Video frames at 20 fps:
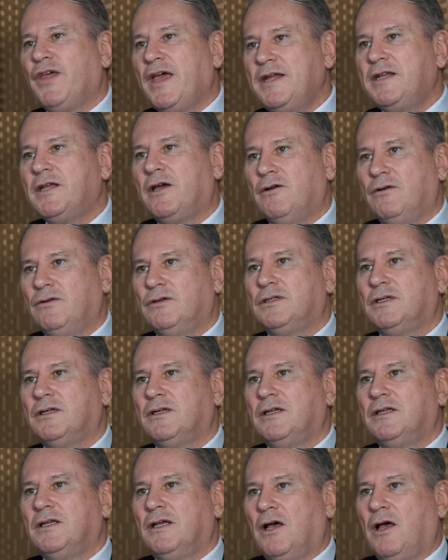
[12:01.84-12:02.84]
they
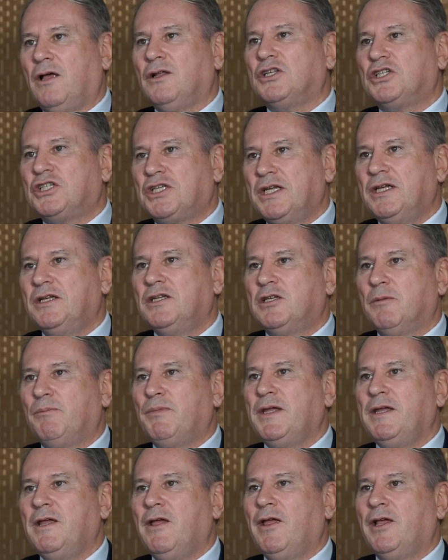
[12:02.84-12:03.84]
aren't seen to
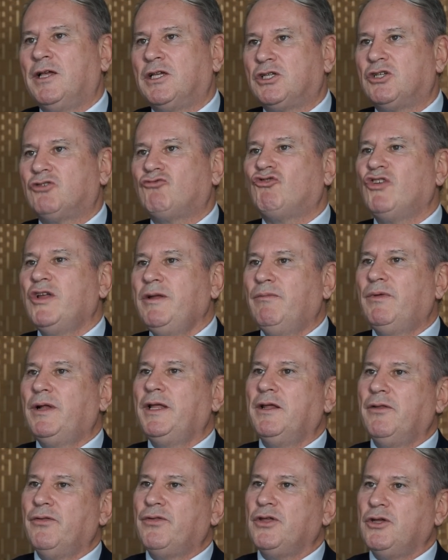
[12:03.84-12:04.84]
be
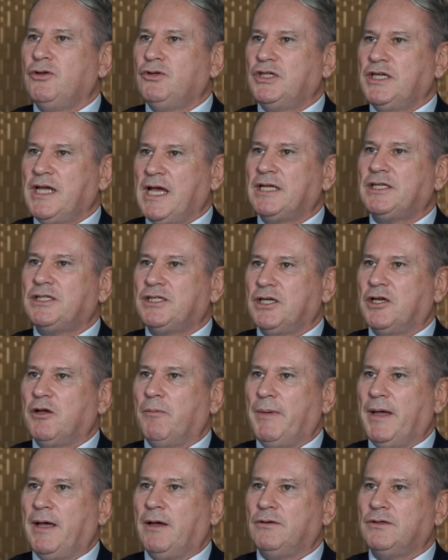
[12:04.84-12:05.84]
extremely enthusiastic
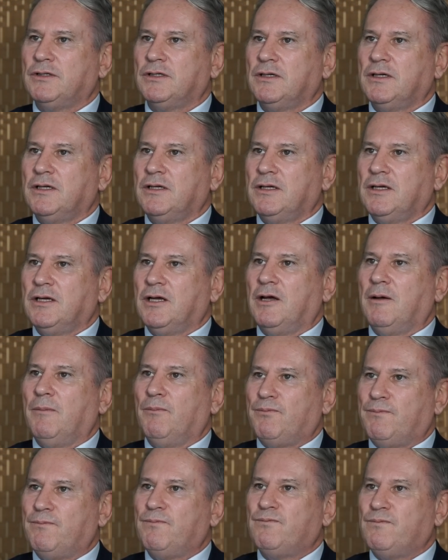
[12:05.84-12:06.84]
about
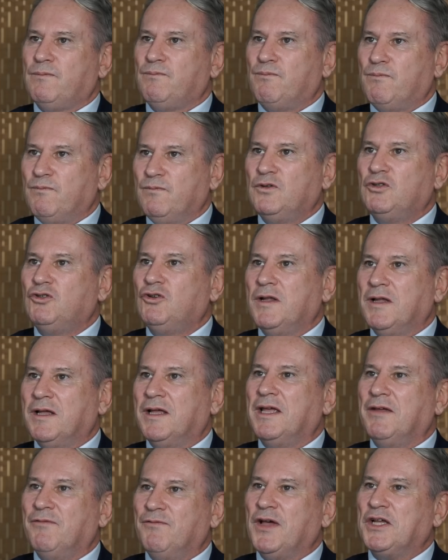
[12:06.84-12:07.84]

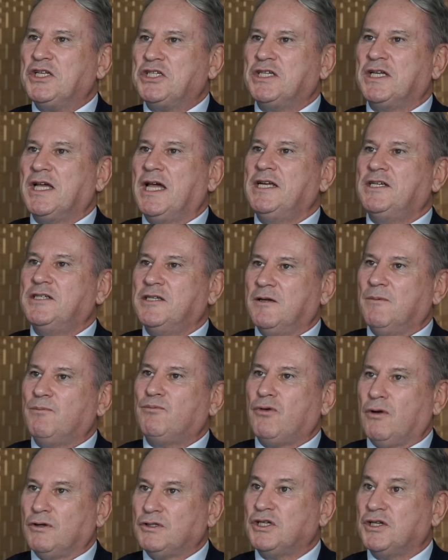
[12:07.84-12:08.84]
investigating and
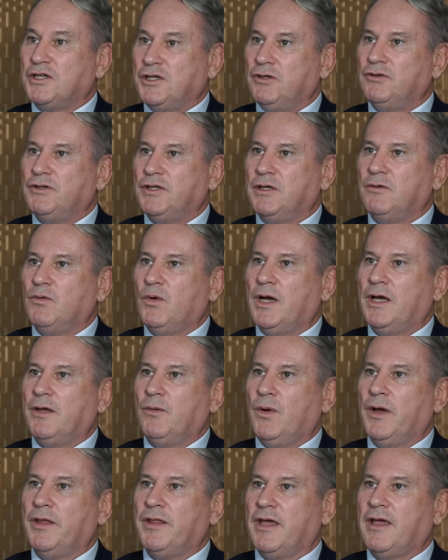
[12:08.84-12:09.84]
prosecuting
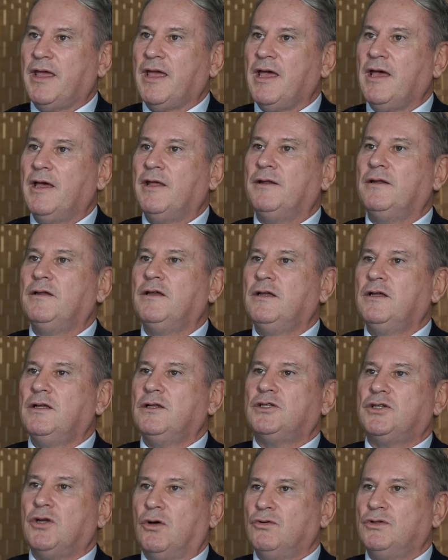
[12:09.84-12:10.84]
where they can
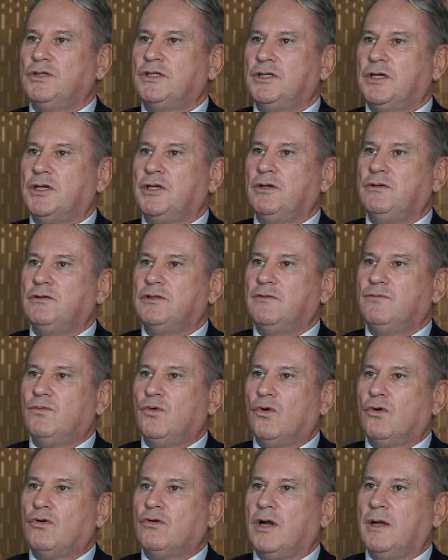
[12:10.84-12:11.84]
soldiers accused of
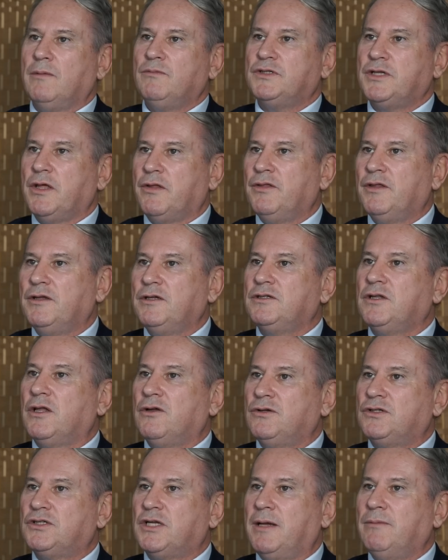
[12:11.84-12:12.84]
war crimes, then
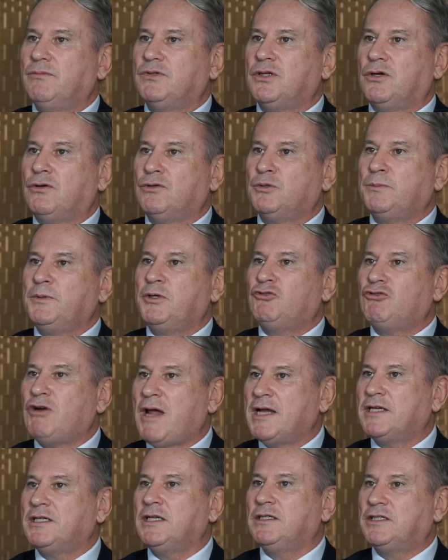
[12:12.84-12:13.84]
those same soldiers will be
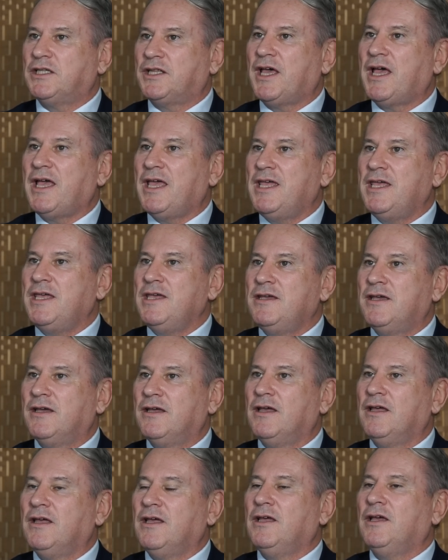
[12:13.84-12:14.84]
dragged into The Hague
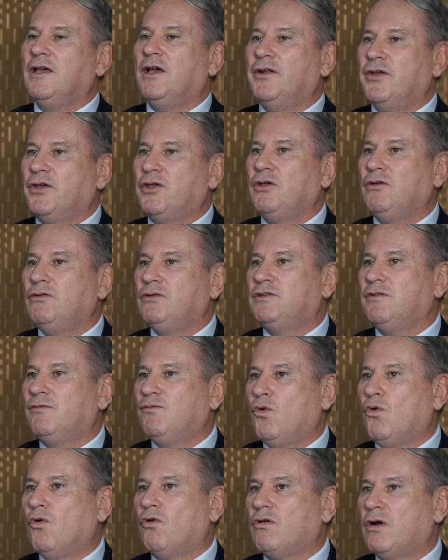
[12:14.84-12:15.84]
and accused of
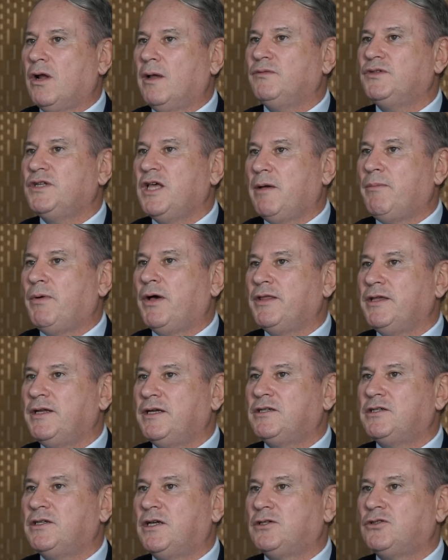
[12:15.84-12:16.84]
war crimes there by the
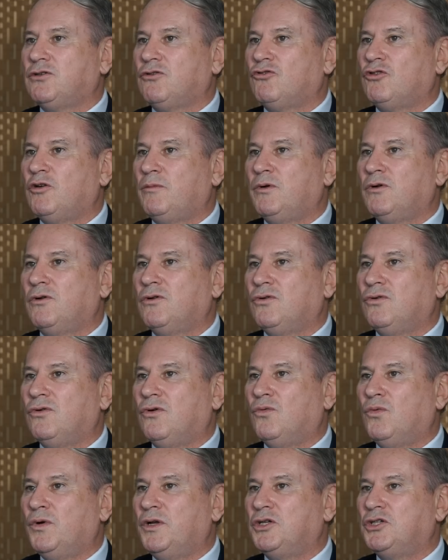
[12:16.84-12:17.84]
International Criminal
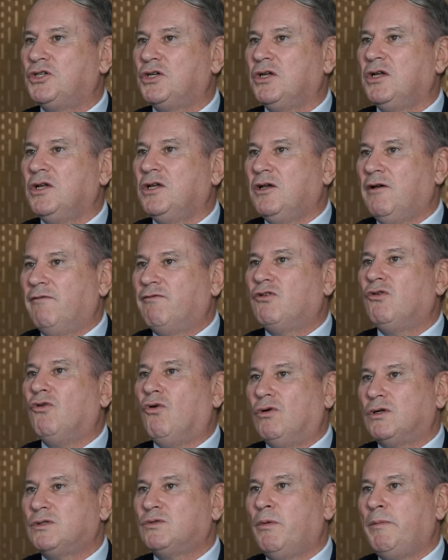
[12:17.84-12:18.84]
Court, which of
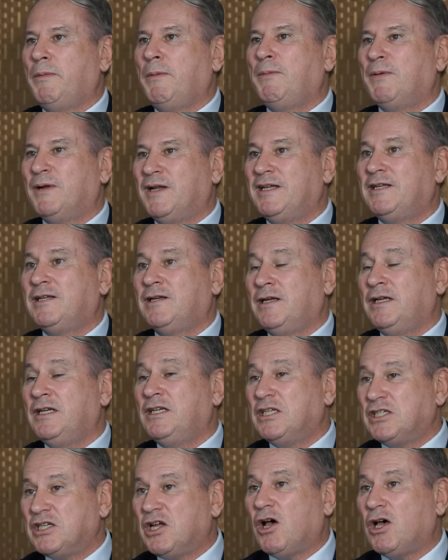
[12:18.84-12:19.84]
course would be politically
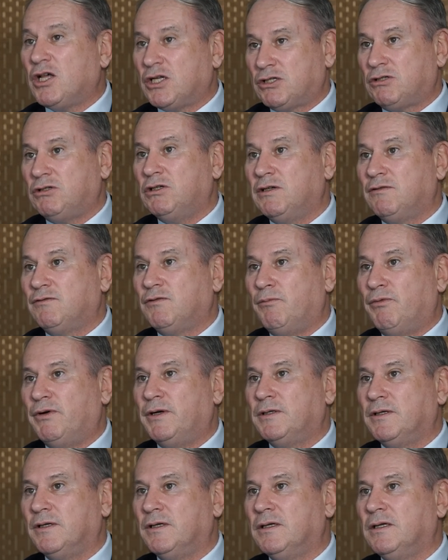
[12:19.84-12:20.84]
disastrous for
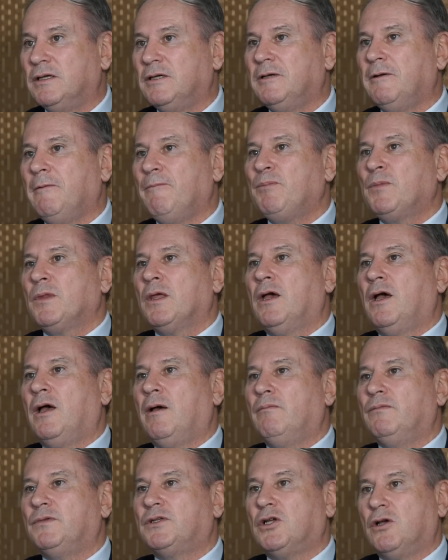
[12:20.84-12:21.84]
Britain.
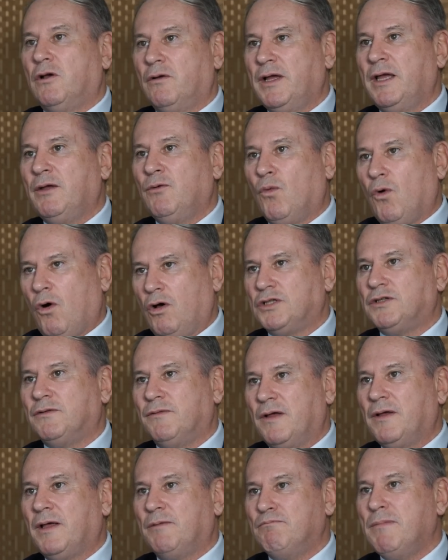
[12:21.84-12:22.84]
So it was,
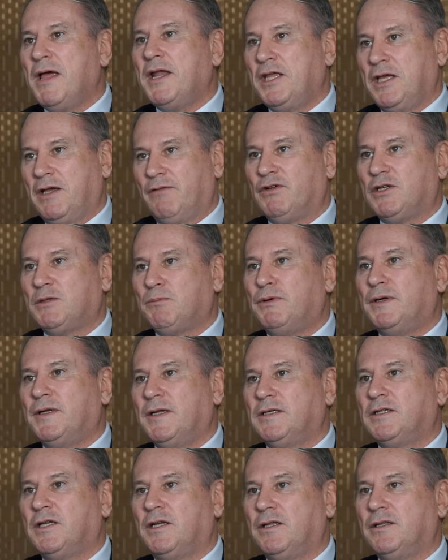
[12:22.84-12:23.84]
and many of us
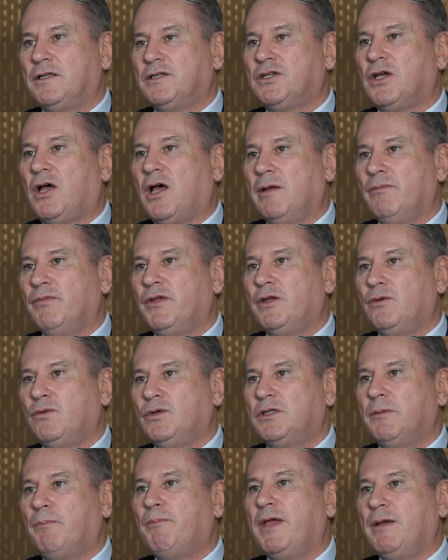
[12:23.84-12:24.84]
predicted at the time, that it
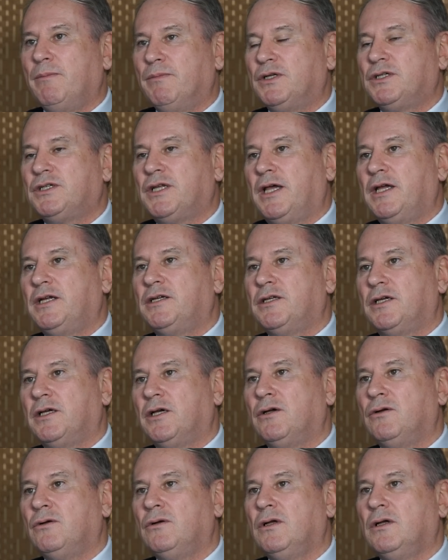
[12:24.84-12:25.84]
was a big mistake to
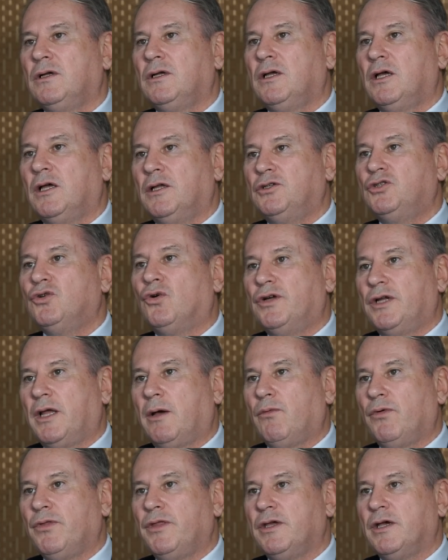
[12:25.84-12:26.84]
go and join
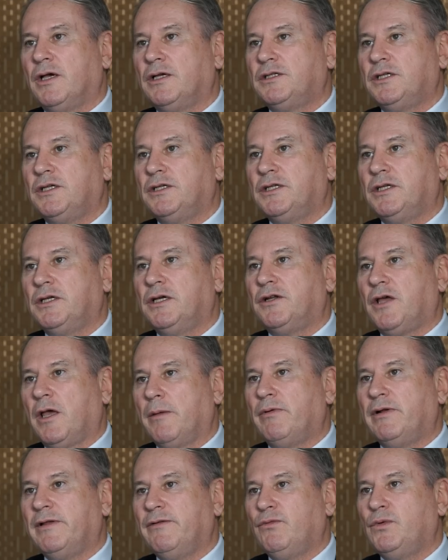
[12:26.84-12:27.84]
up with the ICC, and I
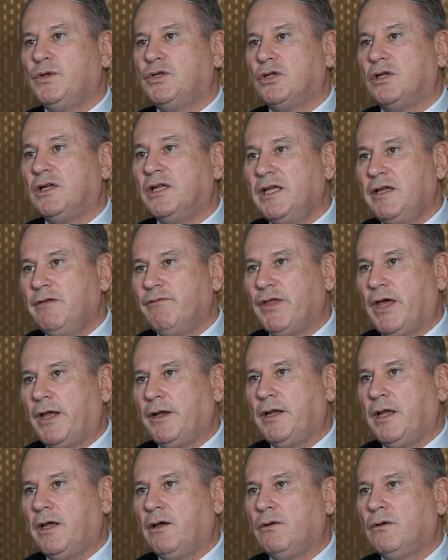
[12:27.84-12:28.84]
believe we should leave
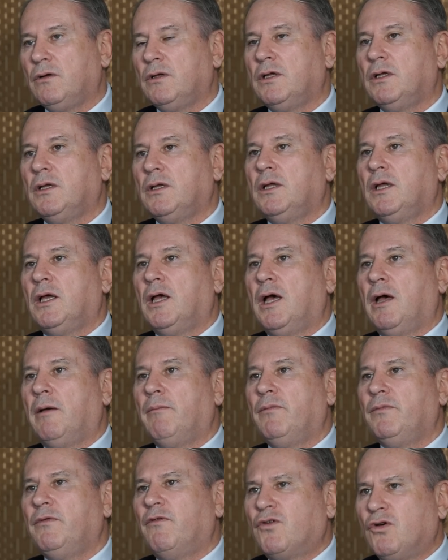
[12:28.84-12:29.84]
that now.
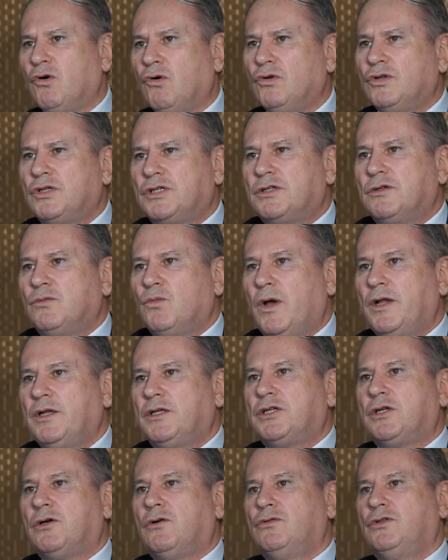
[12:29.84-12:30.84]
Of course, when
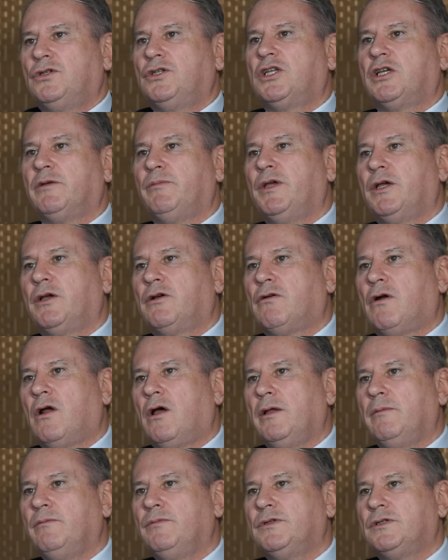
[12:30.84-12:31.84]
soldiers commit
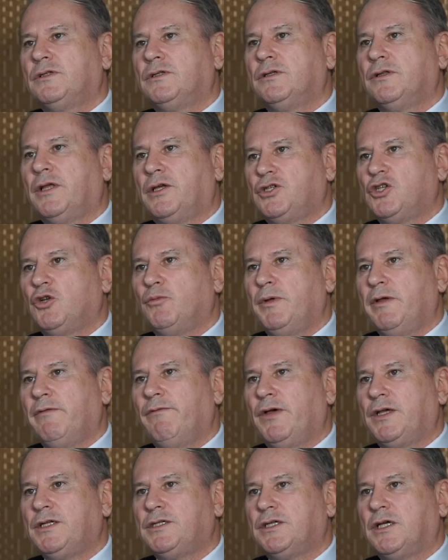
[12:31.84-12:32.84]
crimes, they should be
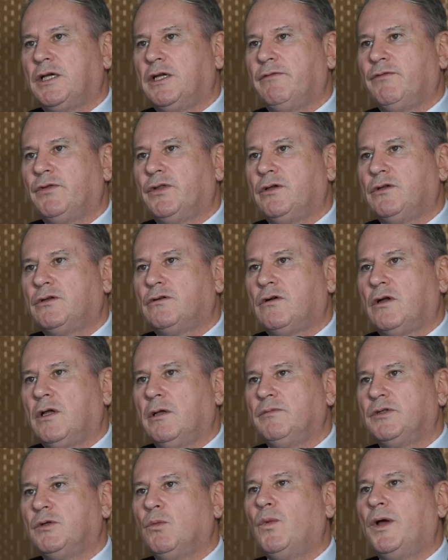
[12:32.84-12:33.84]
investigated for those
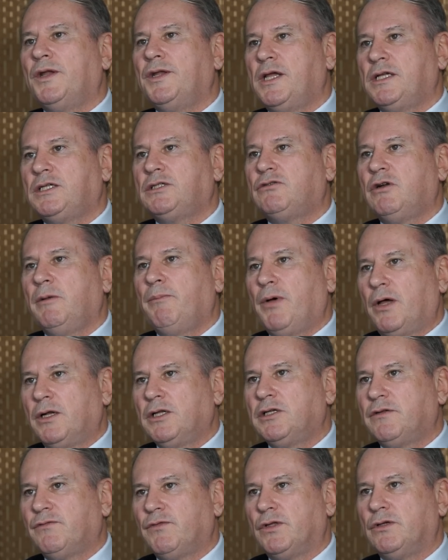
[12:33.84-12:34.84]
crimes and, when necessary,
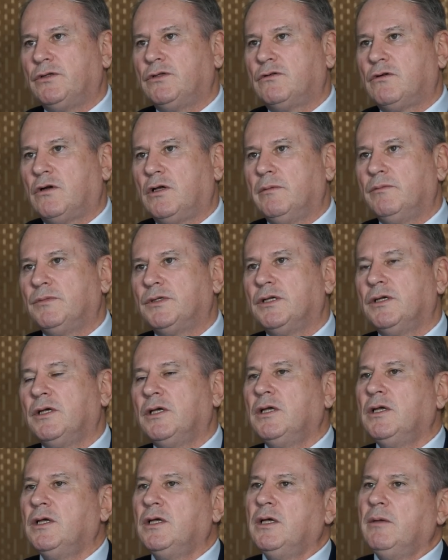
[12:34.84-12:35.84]
punished for those crimes.
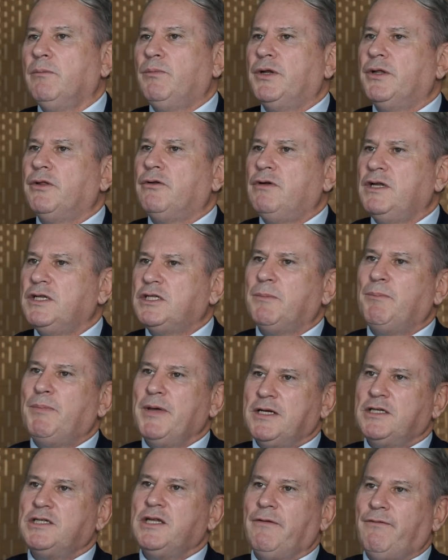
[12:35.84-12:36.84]
But there is a
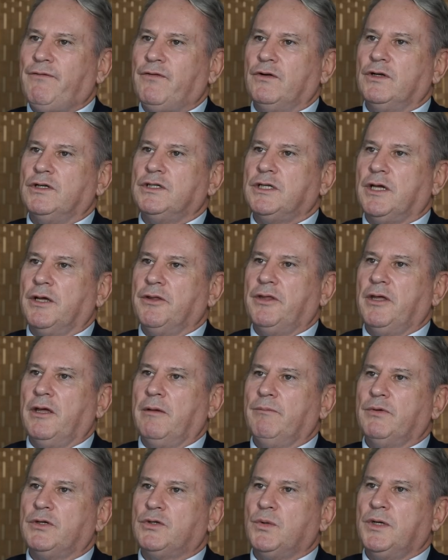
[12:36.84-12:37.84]
big difference, I
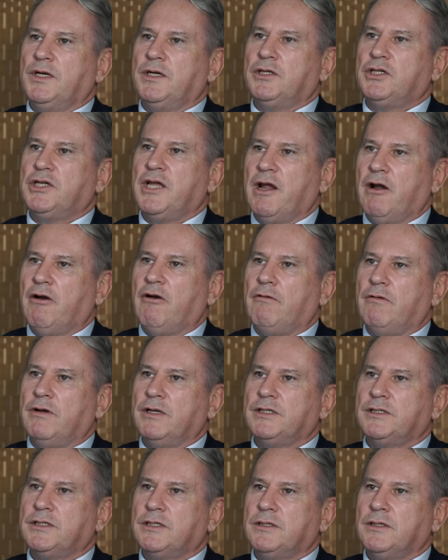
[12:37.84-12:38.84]
think, between a
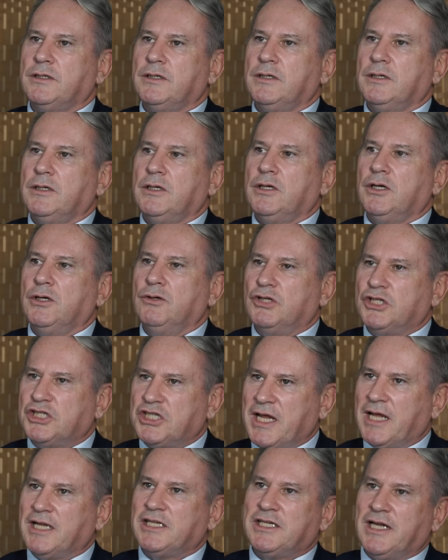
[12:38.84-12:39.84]
terrorist who
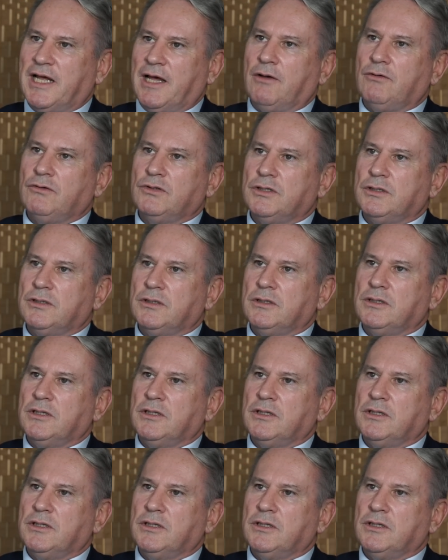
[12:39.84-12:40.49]
sets out